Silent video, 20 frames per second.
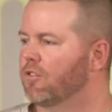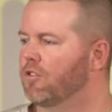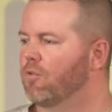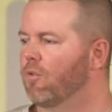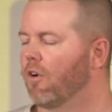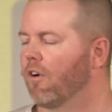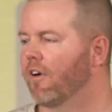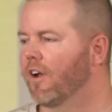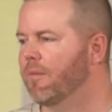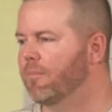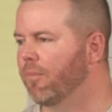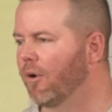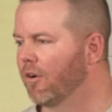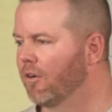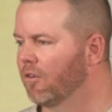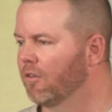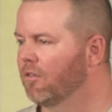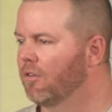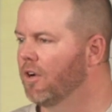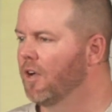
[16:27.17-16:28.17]
You are a
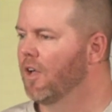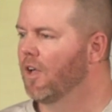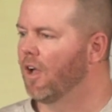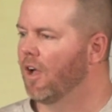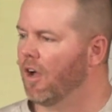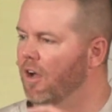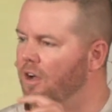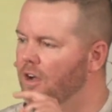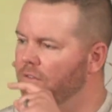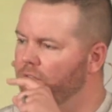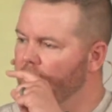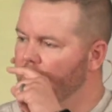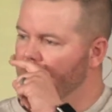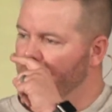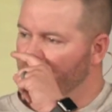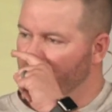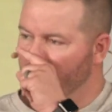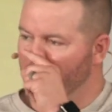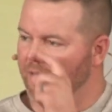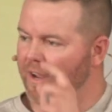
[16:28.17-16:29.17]
pearl of
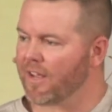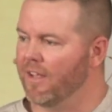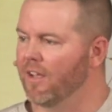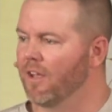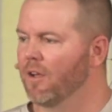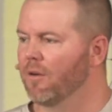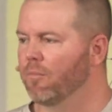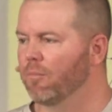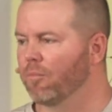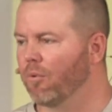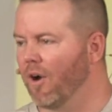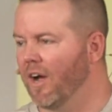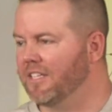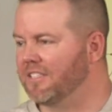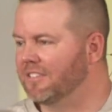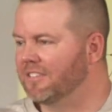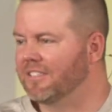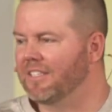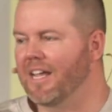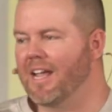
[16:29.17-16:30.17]
great
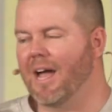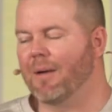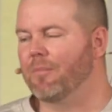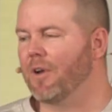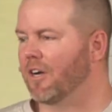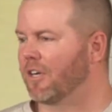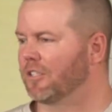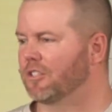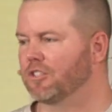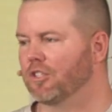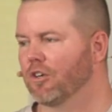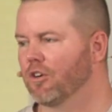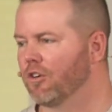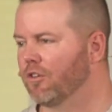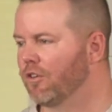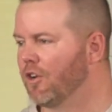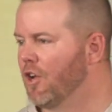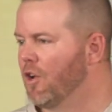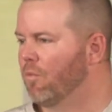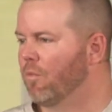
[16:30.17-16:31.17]
price. And today, I'm not
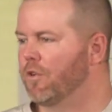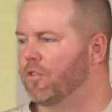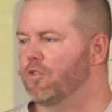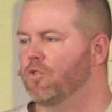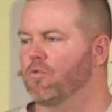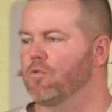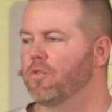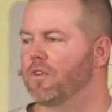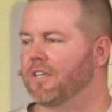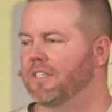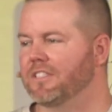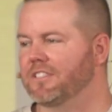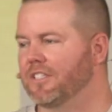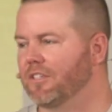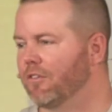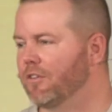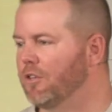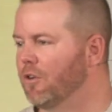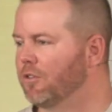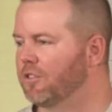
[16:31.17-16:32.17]
concerned with you
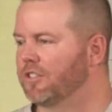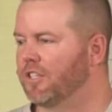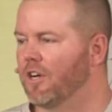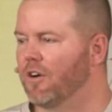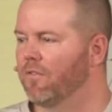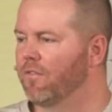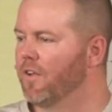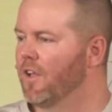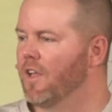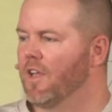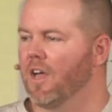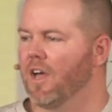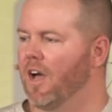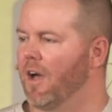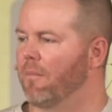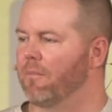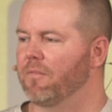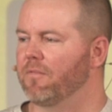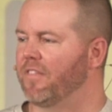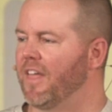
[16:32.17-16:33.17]
considering yourself,
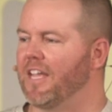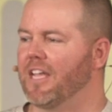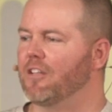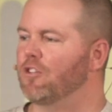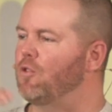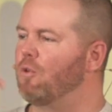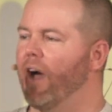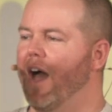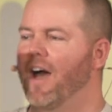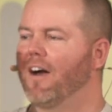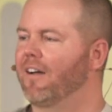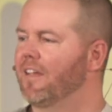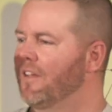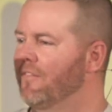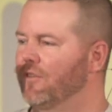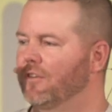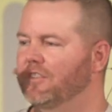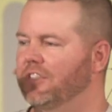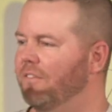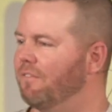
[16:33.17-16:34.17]
thinking too highly
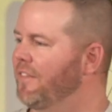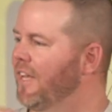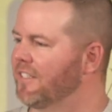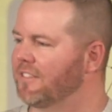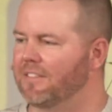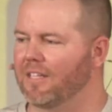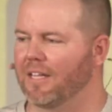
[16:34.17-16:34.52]
of yourself.